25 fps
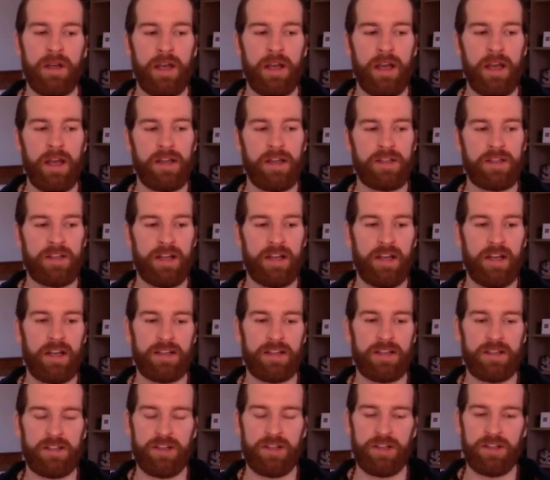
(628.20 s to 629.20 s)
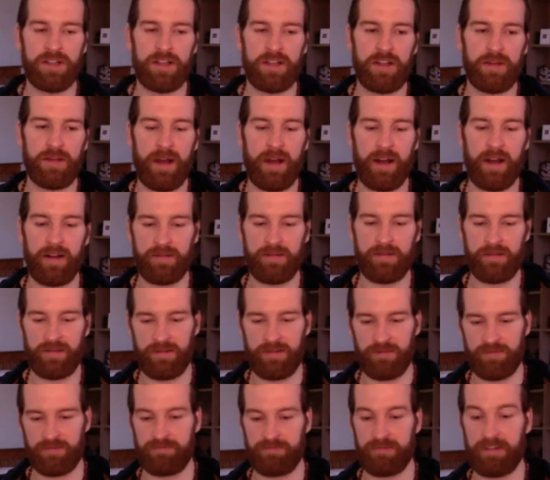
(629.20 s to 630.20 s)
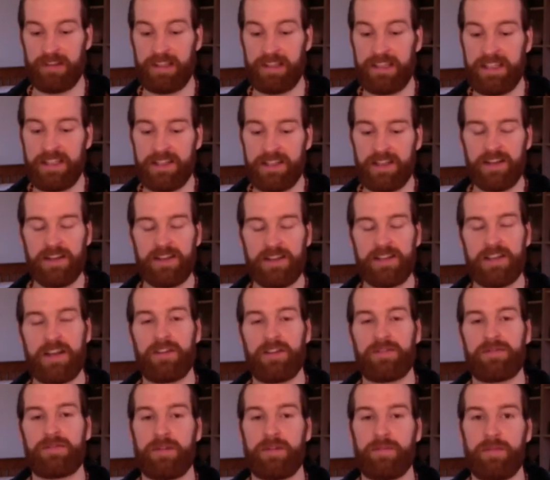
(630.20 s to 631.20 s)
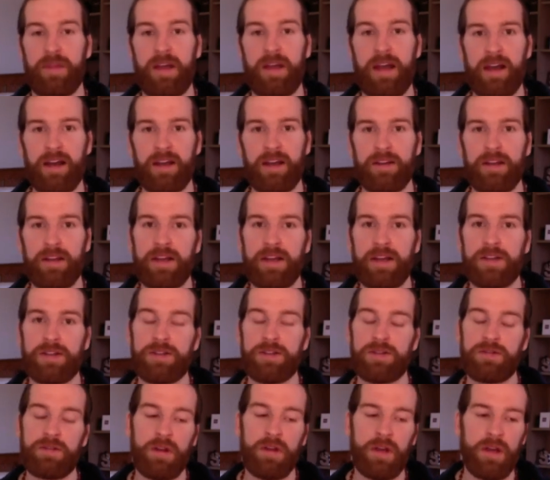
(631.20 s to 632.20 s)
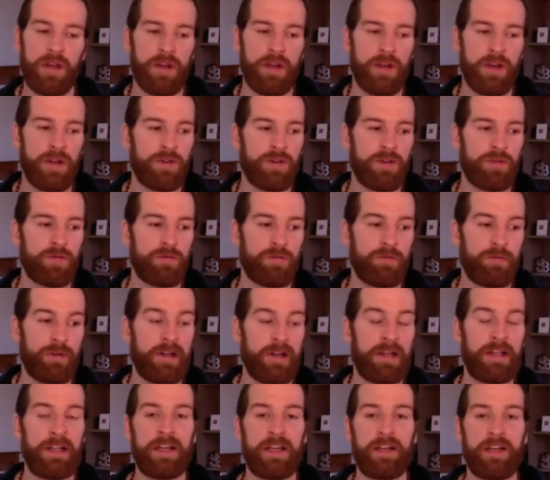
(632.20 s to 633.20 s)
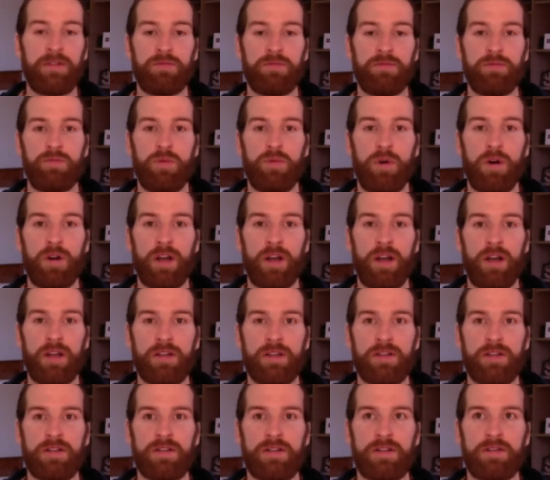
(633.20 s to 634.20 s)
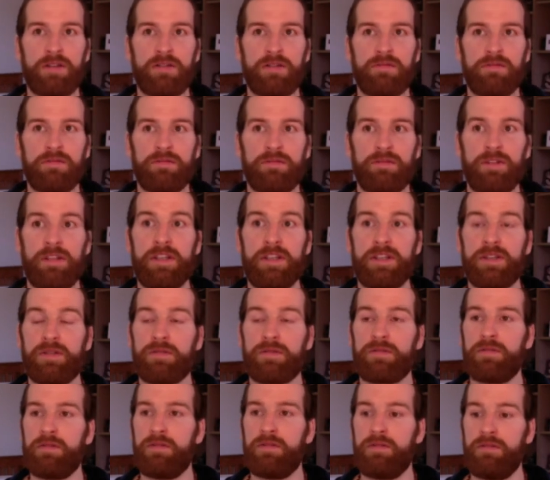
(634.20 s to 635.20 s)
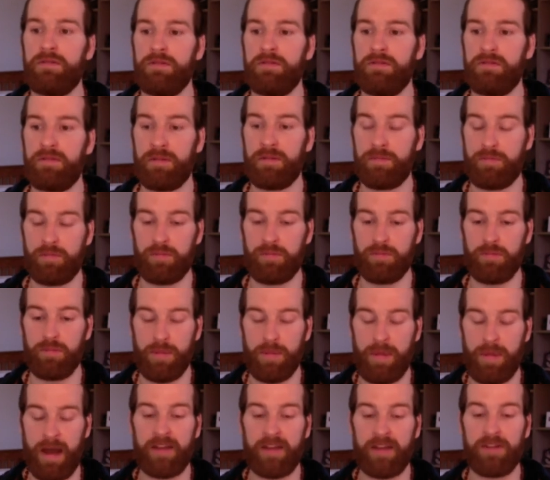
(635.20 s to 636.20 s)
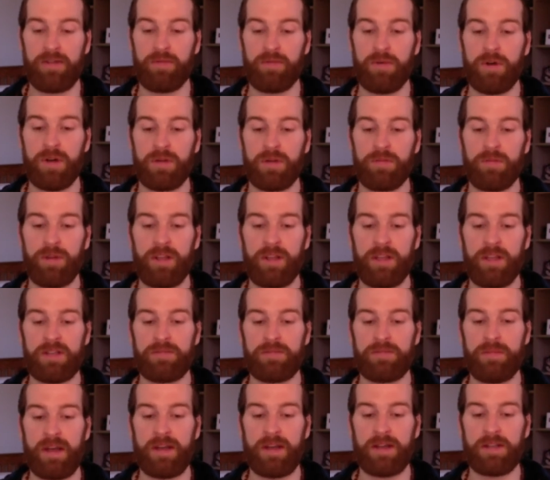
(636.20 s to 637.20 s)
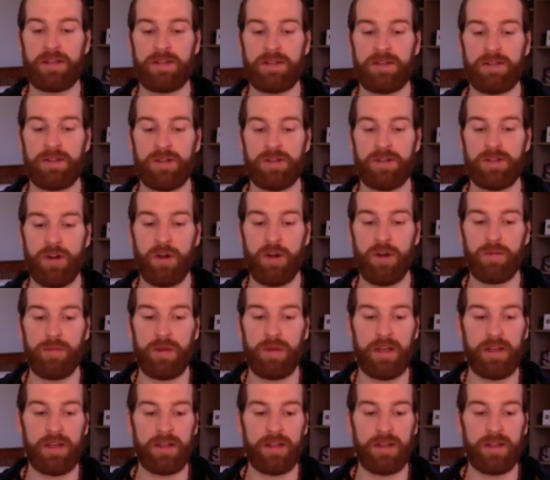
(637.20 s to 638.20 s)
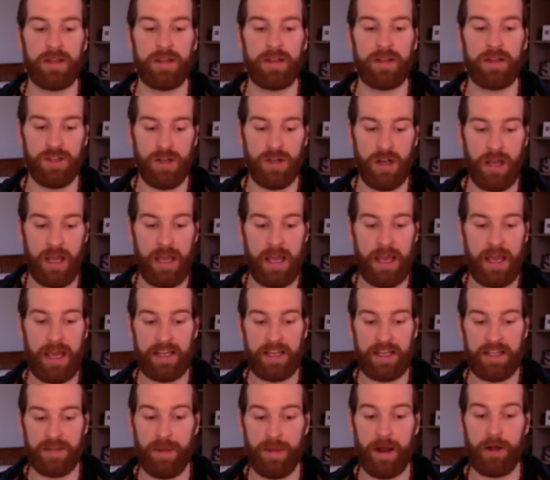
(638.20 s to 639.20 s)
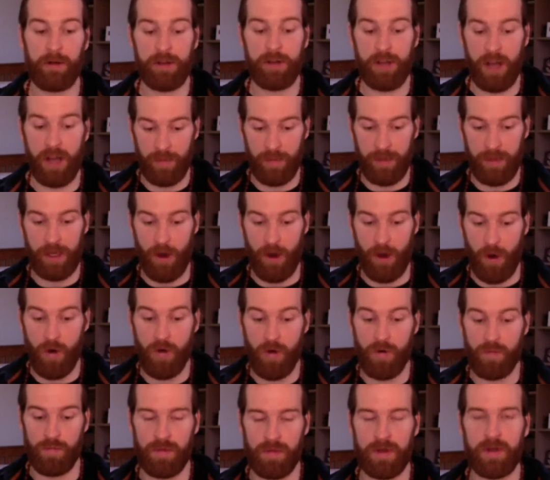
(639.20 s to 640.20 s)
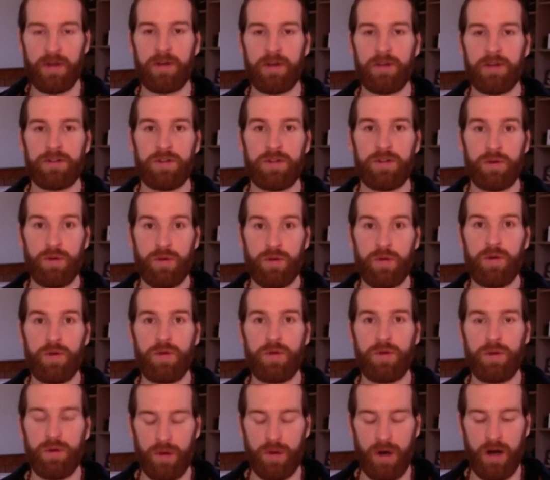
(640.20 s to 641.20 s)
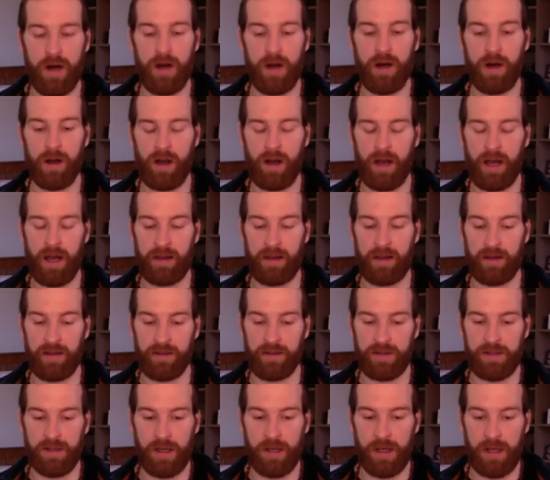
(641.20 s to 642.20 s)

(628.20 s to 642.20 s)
It's just about releasing ourselves from that, and that's really what the path of working with these medicines has shown me, that it's about coming home to who you are and